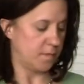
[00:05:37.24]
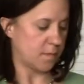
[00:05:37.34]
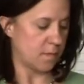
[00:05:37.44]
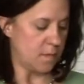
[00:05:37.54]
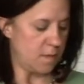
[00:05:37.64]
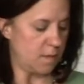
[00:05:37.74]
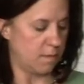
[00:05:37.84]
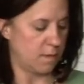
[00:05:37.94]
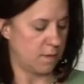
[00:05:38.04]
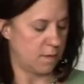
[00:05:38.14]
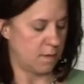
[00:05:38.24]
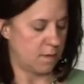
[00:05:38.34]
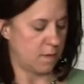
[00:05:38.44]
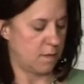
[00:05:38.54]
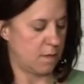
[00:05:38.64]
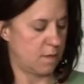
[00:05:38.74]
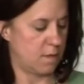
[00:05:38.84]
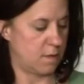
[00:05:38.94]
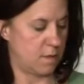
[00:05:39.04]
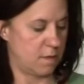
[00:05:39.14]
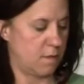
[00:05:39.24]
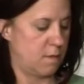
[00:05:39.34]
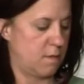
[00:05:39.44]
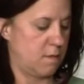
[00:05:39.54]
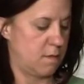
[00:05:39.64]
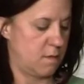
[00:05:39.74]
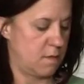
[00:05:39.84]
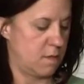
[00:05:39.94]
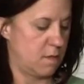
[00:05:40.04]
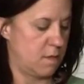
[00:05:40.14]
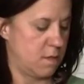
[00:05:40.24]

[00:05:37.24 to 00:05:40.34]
Nothing is said.